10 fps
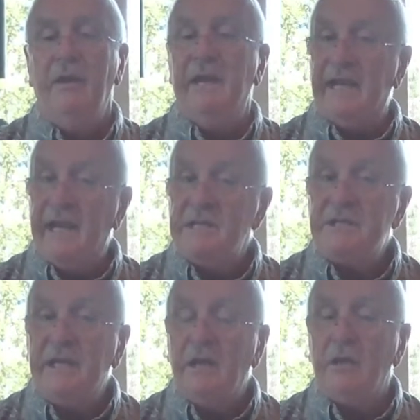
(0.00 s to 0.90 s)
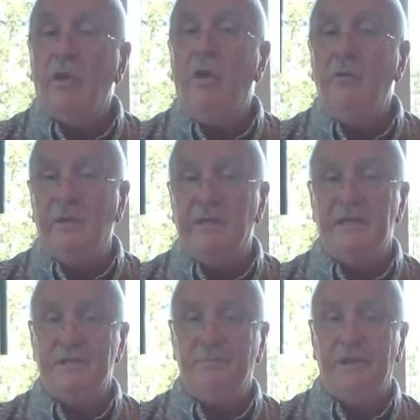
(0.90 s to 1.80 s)
He has to get along with
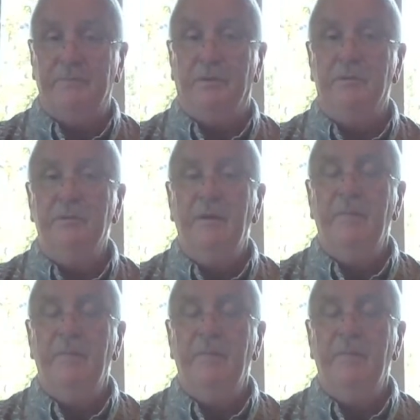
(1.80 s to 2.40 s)
these people,